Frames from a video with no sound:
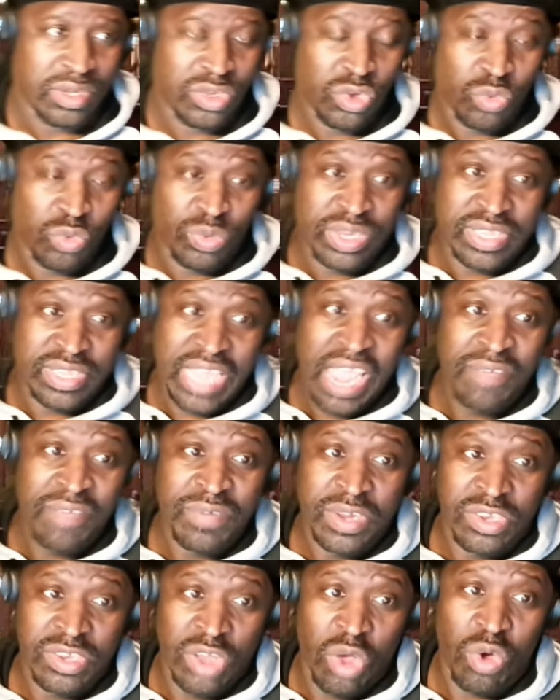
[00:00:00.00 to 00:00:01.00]
We
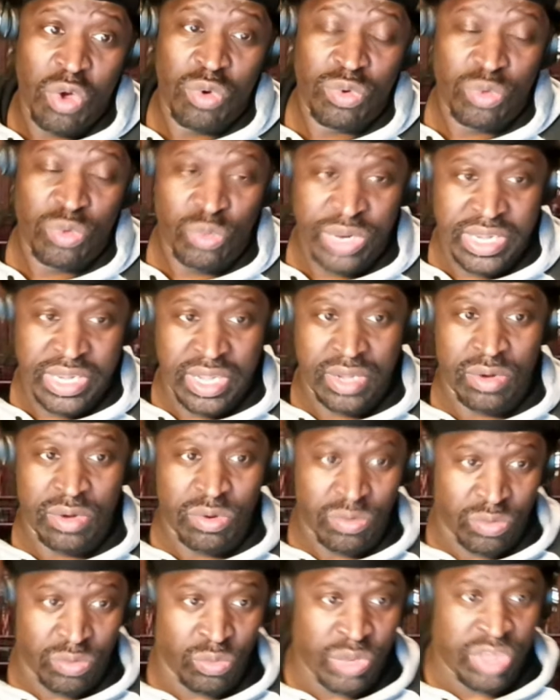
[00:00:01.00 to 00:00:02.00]
definitely know we get.
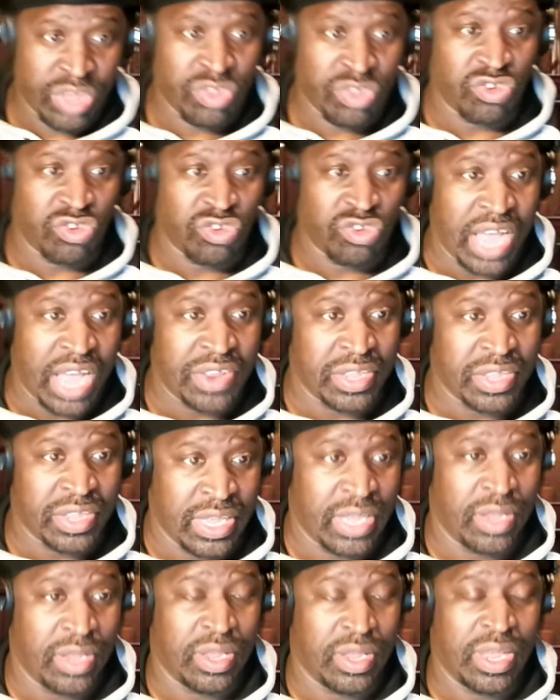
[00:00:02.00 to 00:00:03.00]
We should try to
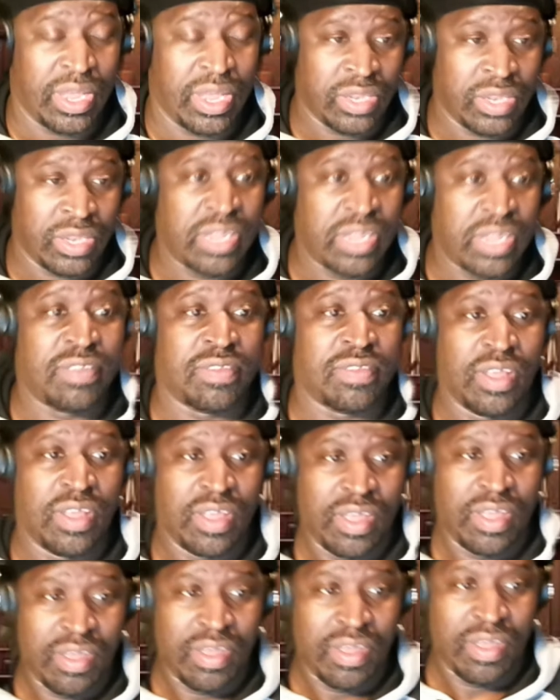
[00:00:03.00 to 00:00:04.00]
get at least
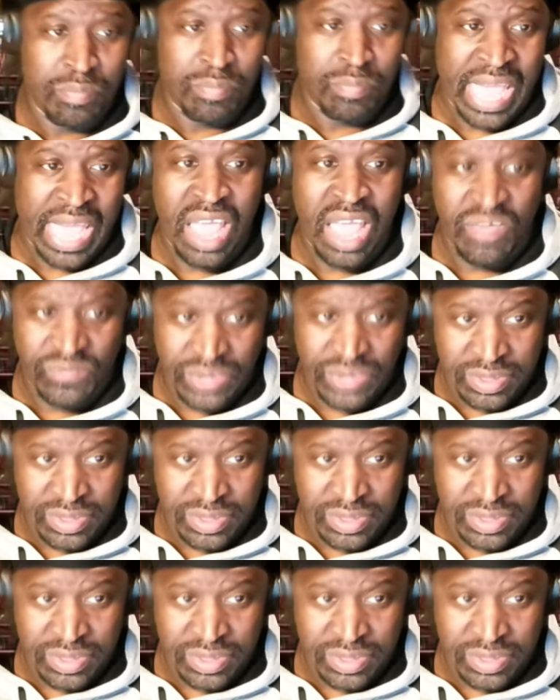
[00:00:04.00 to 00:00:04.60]
Math and